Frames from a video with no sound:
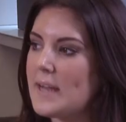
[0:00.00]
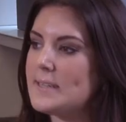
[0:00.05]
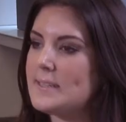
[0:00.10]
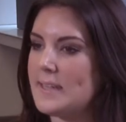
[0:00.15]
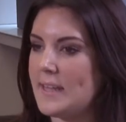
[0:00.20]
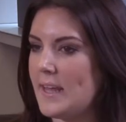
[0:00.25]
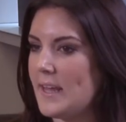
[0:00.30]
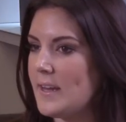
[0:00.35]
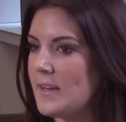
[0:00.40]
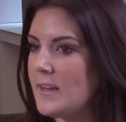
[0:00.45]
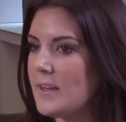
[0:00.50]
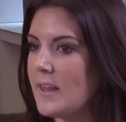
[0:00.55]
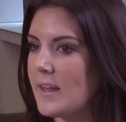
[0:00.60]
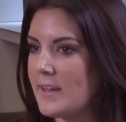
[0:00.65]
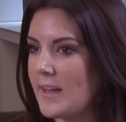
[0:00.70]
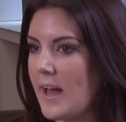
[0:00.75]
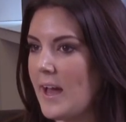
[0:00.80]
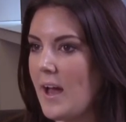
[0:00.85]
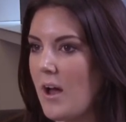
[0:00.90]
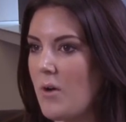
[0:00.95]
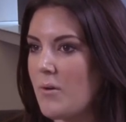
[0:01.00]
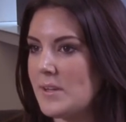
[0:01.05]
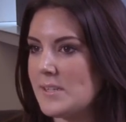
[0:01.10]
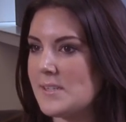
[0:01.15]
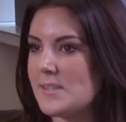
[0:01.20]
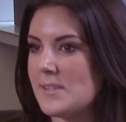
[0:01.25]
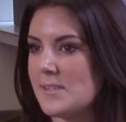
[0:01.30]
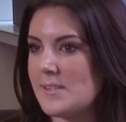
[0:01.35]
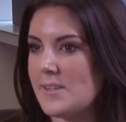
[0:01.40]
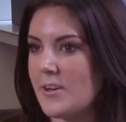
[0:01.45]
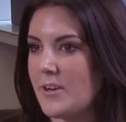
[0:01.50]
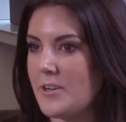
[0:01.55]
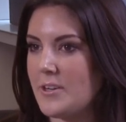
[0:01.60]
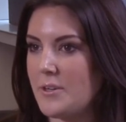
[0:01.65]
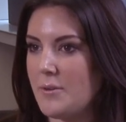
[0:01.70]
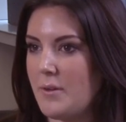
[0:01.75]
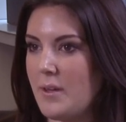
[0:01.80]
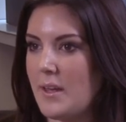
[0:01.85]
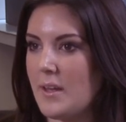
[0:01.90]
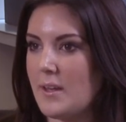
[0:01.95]
I did. Like I always considered
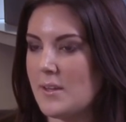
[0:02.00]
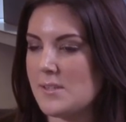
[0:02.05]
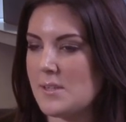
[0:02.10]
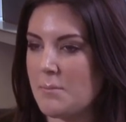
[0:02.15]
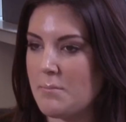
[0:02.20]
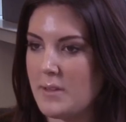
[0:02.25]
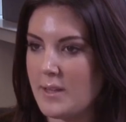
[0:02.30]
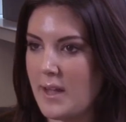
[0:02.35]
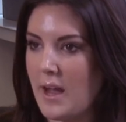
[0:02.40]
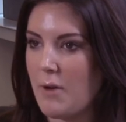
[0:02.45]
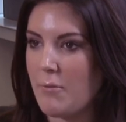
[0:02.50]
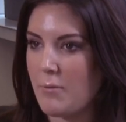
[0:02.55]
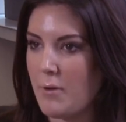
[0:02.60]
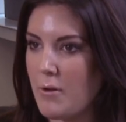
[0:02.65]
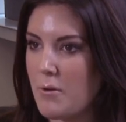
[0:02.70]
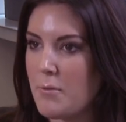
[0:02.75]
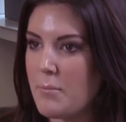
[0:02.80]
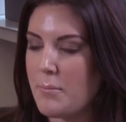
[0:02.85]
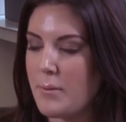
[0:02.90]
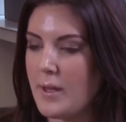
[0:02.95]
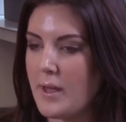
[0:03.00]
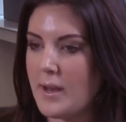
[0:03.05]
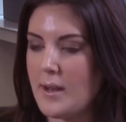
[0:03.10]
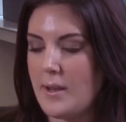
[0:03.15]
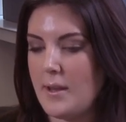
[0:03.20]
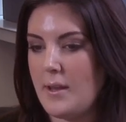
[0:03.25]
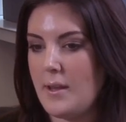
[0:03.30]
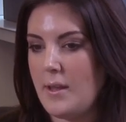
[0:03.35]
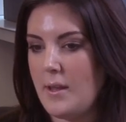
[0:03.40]
doing something I wrote, but.